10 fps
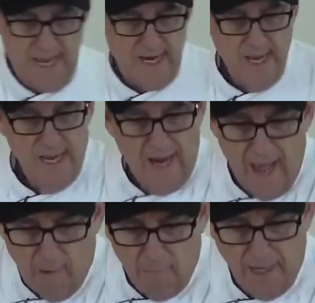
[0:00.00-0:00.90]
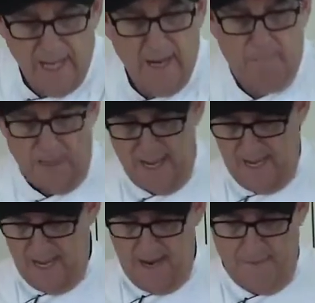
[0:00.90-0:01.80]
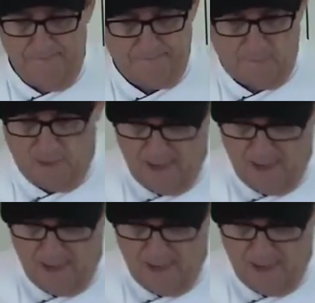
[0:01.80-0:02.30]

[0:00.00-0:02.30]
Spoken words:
our heat. Now bring in a plate here.